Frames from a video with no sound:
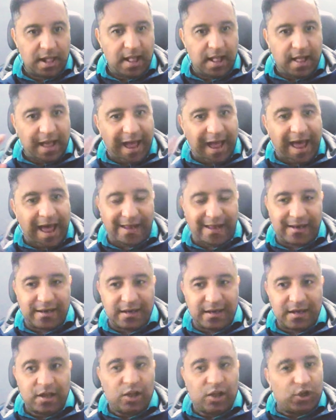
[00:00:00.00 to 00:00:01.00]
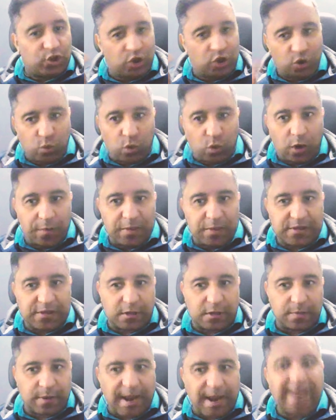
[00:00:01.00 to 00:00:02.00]
And you won't be
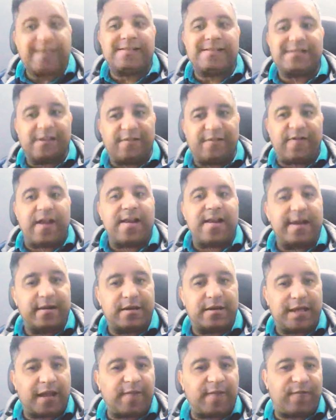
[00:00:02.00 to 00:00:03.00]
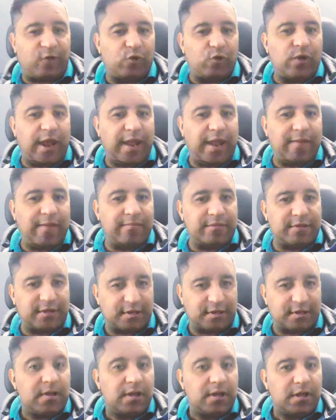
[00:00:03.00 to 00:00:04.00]
surprised if I take few
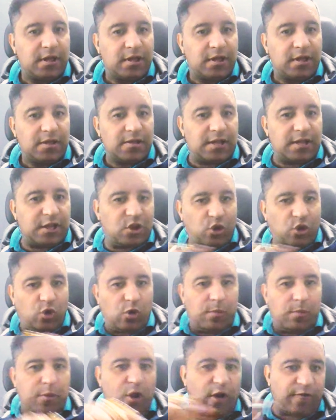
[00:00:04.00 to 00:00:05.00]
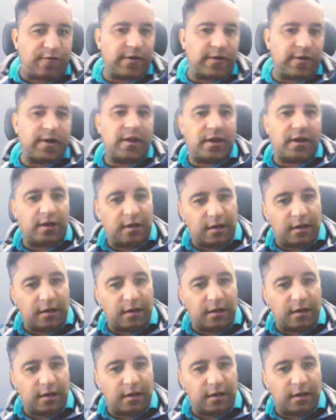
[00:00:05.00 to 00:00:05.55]
names, then you will be offered